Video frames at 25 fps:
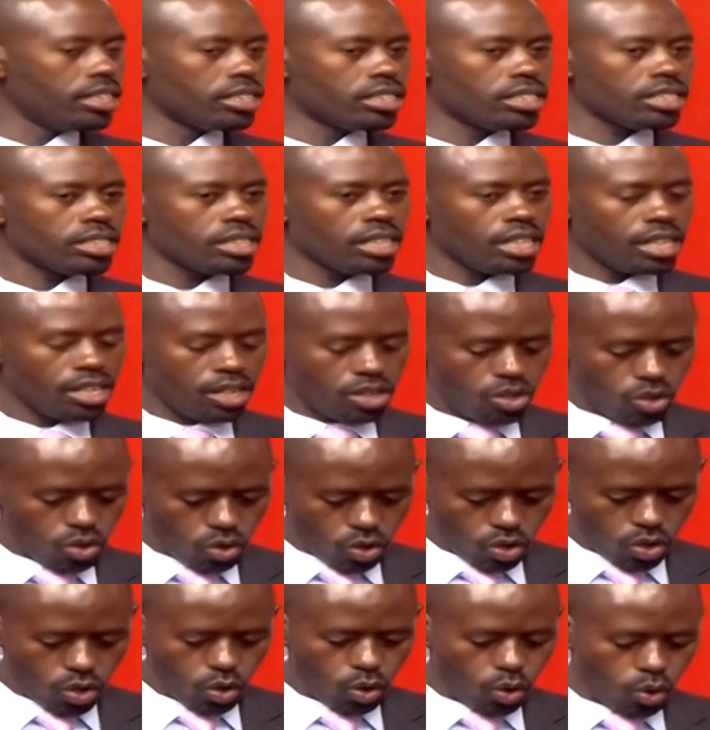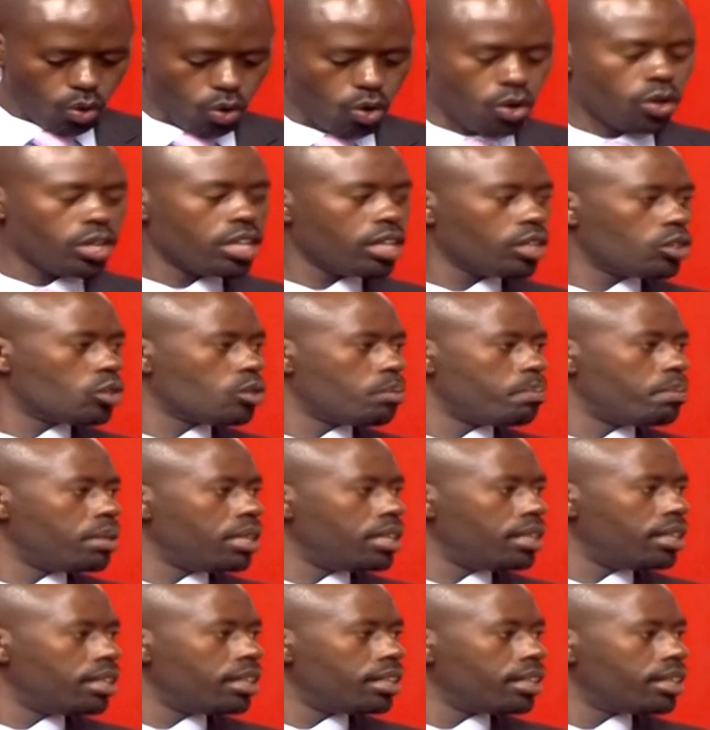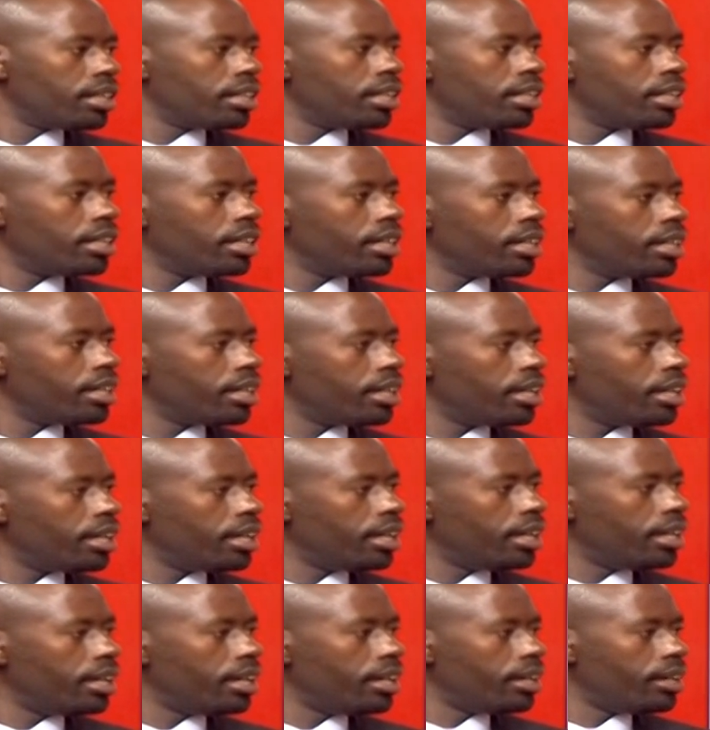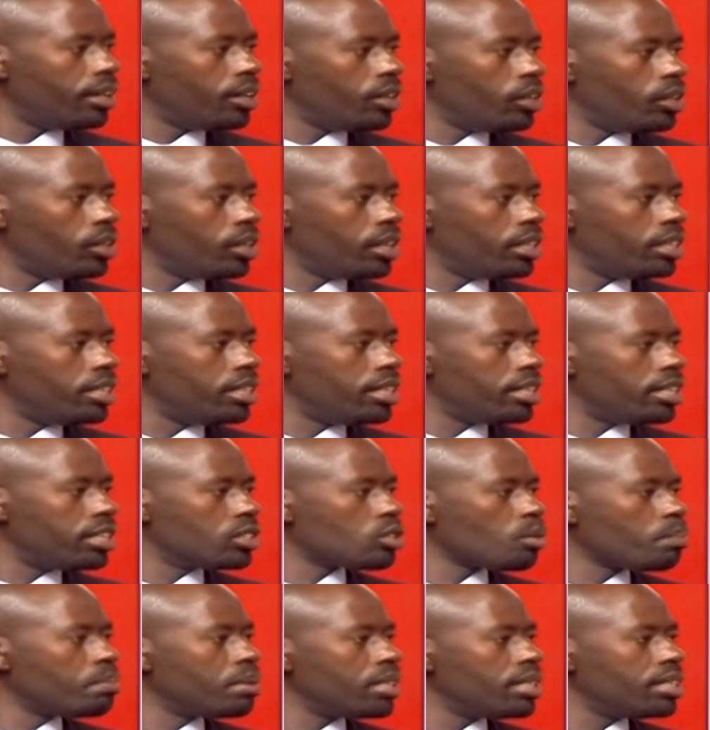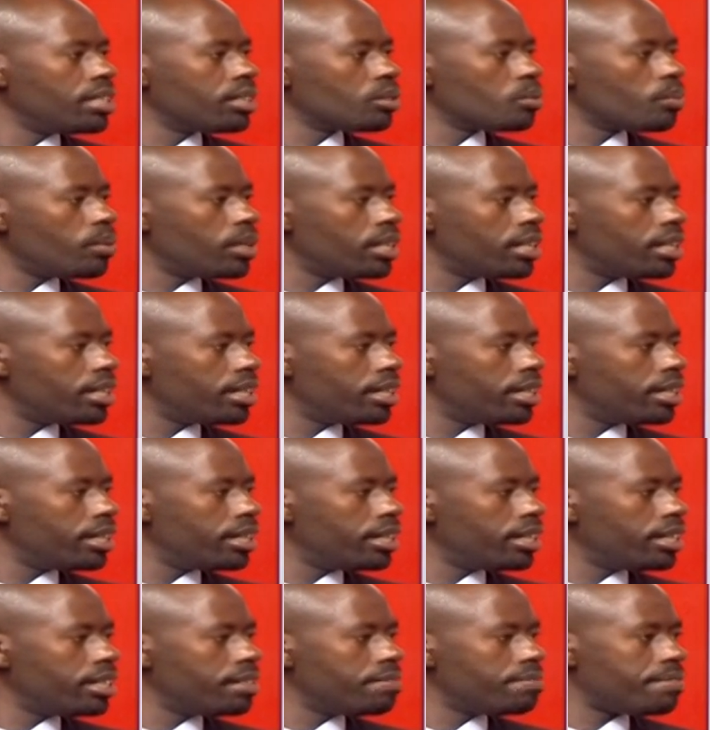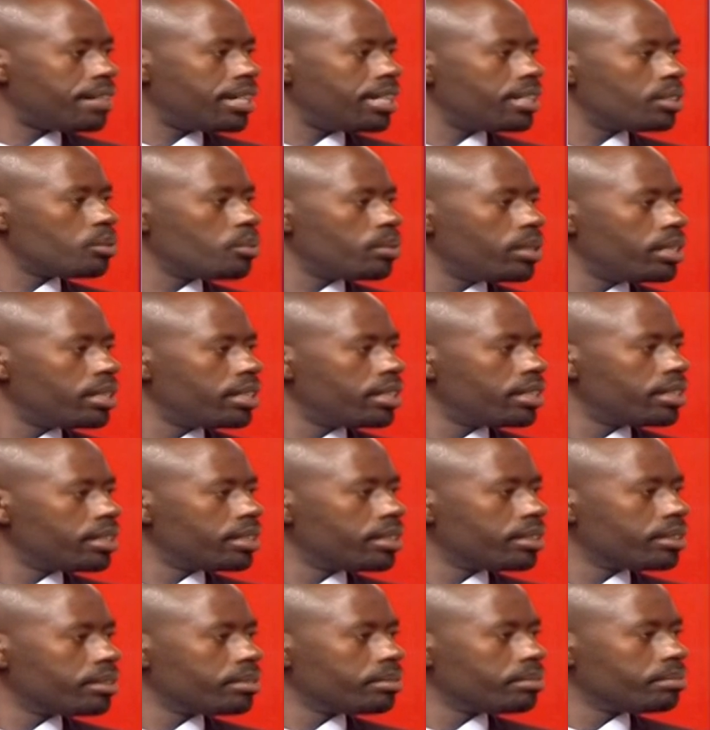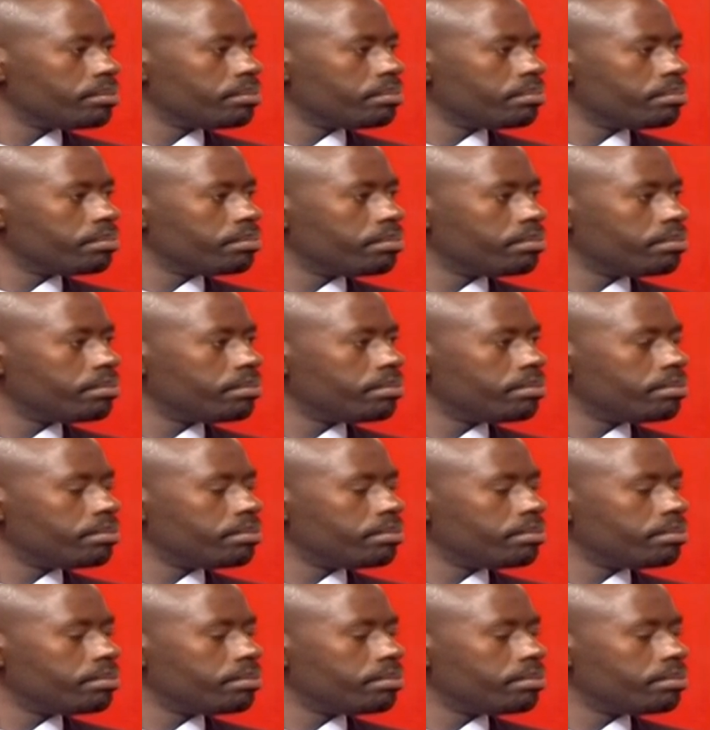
is going to be a, a, a, disobedient one, this, a, defiant one? This one didn't require any